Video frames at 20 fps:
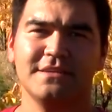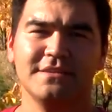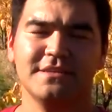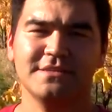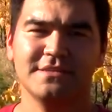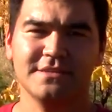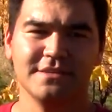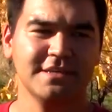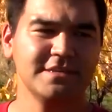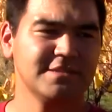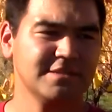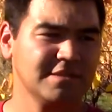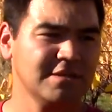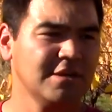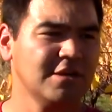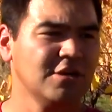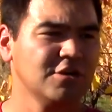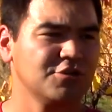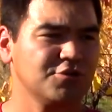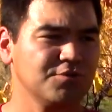let's
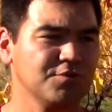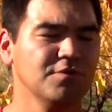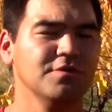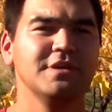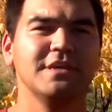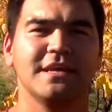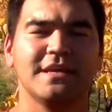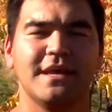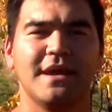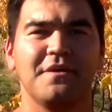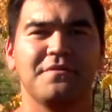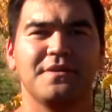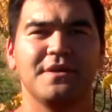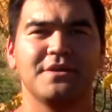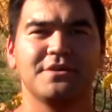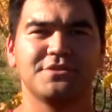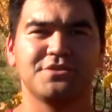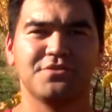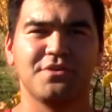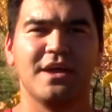truly get out there
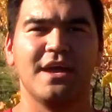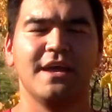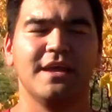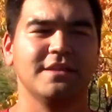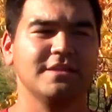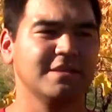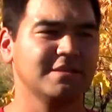and try it.